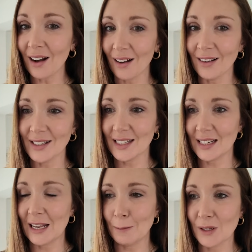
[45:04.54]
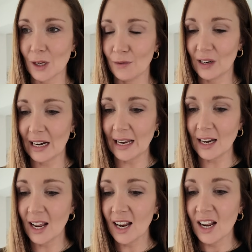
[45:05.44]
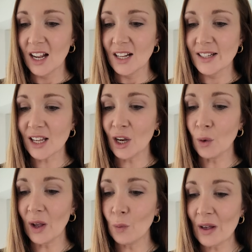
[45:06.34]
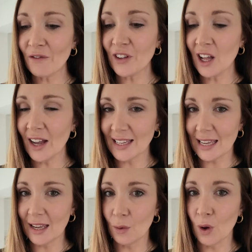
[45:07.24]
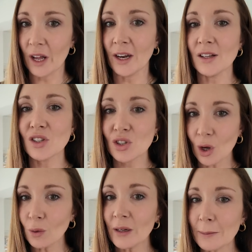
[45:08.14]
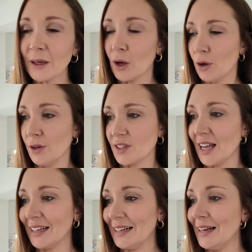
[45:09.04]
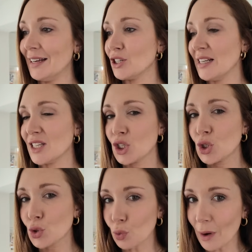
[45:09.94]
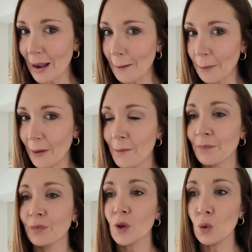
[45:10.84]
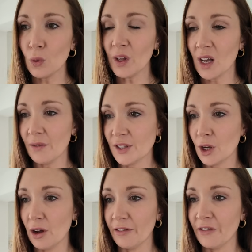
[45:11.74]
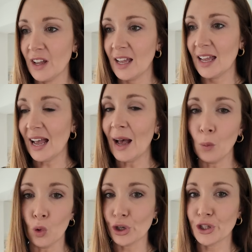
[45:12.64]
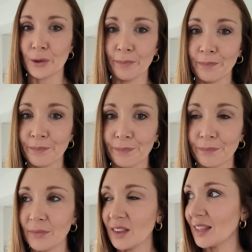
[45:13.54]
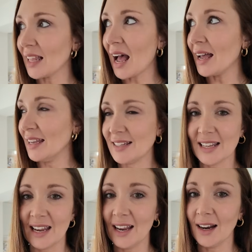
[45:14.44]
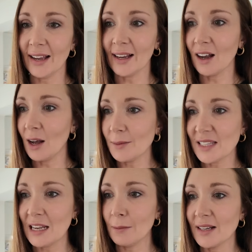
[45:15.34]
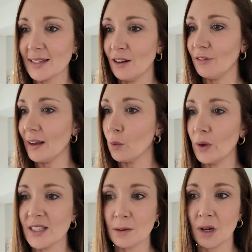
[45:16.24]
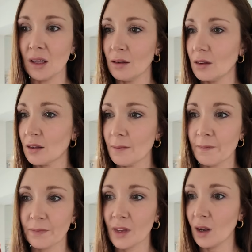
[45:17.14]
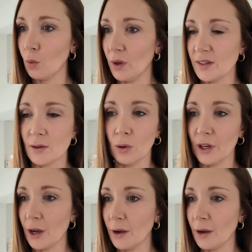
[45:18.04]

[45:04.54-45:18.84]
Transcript: hard to keep a sofa clean. So I went for the IKEA one solely because I can literally strip all the covers off and wash them. That is it. Like, I'm seeing myself like once a month, or